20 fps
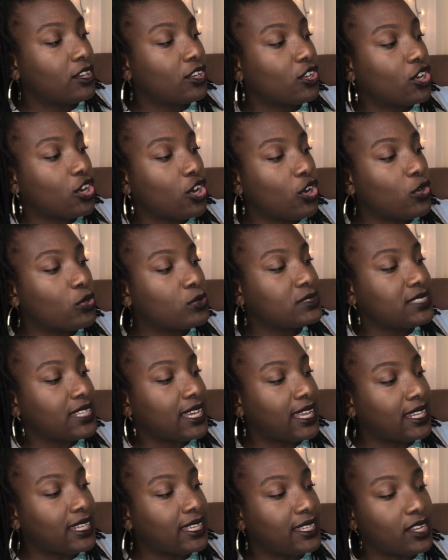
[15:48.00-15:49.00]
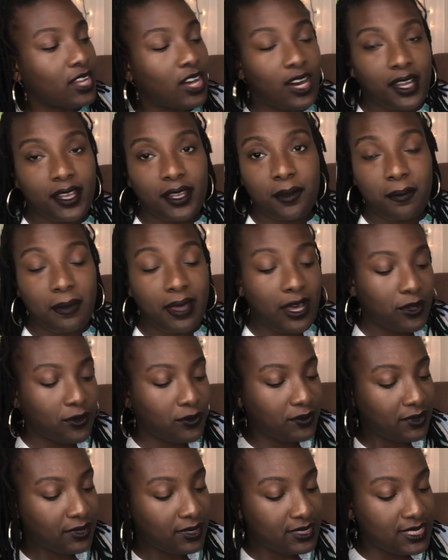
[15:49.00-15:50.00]
Go Tell It on the
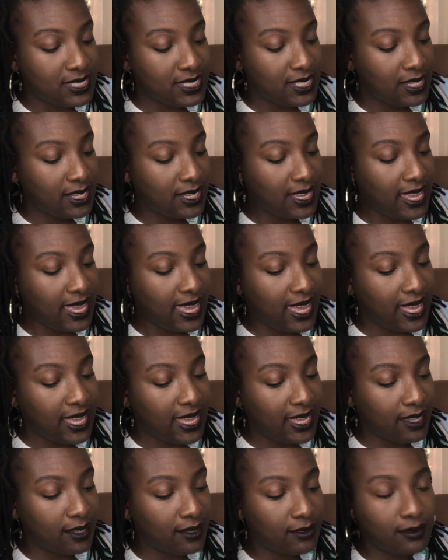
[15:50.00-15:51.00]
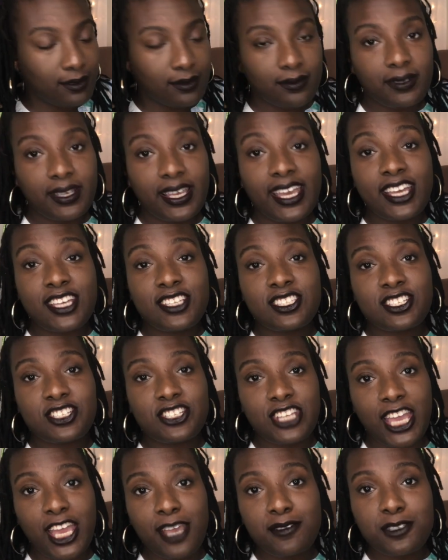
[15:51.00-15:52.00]
Mountains. And it's
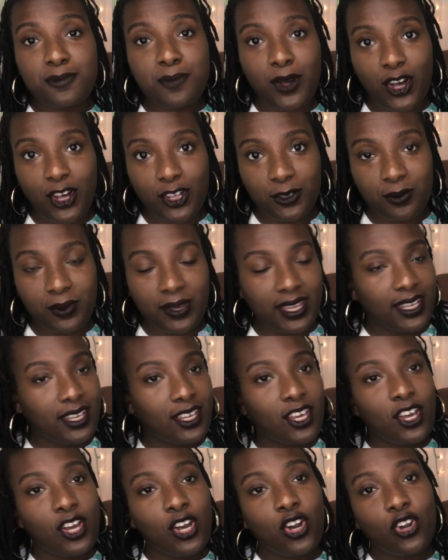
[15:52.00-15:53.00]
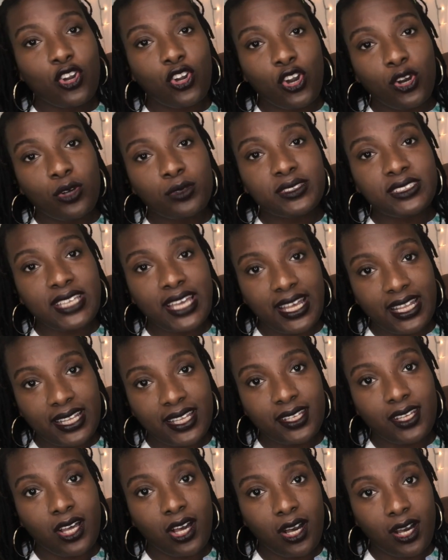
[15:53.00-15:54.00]
James Baldwin, Go Tell
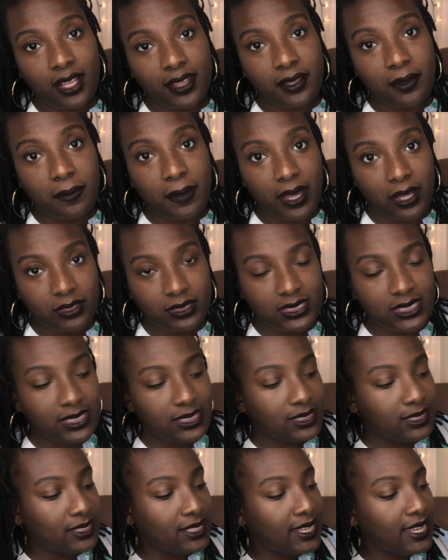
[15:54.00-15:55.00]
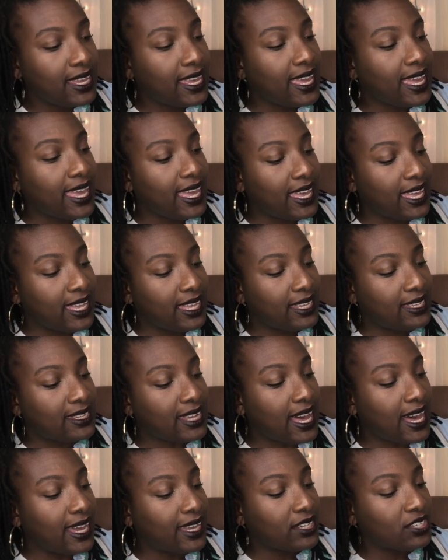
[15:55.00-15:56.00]
It on the Mountain. And
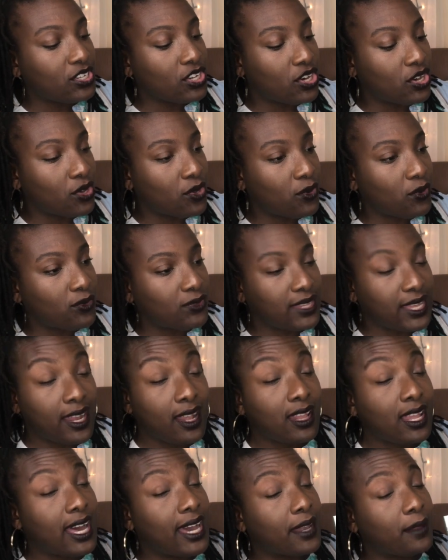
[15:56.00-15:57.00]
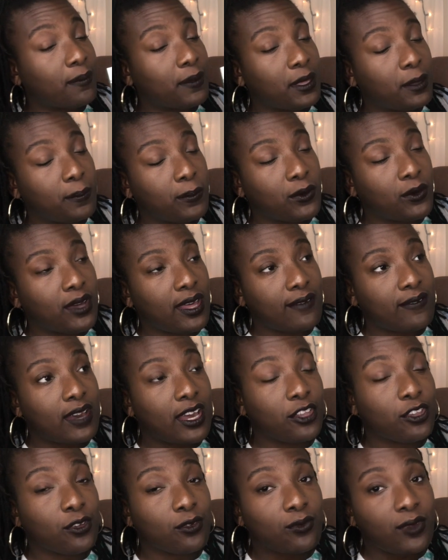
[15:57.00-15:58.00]
I know that a lot of people have
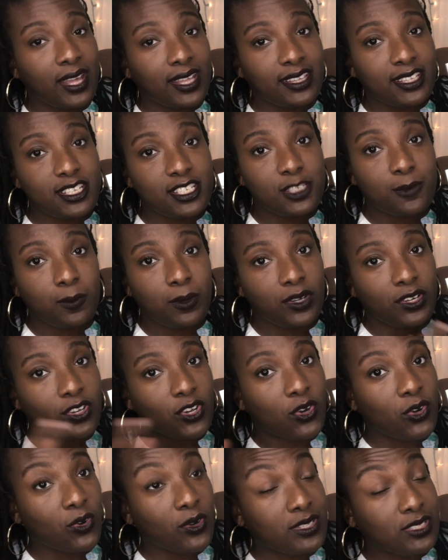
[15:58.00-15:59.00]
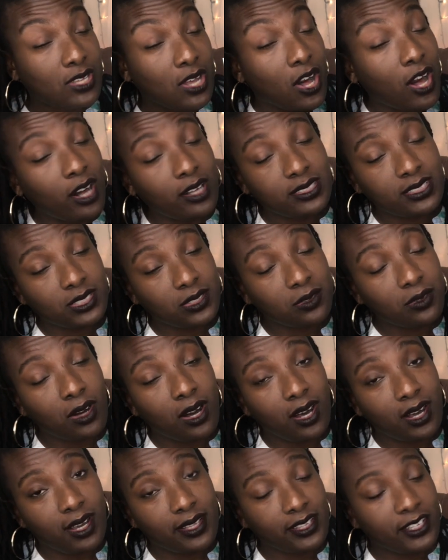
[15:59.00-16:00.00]
either read this book or it's also
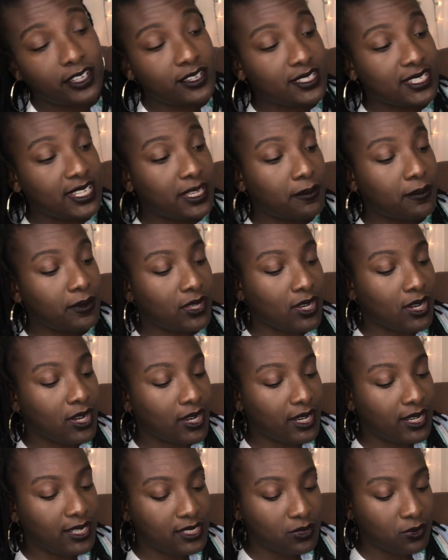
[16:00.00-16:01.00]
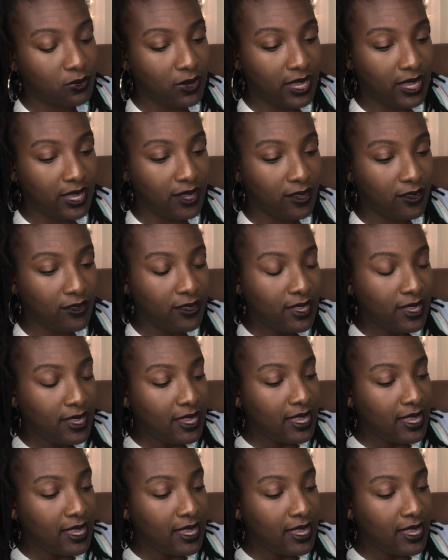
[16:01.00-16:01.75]
on their T B R as well.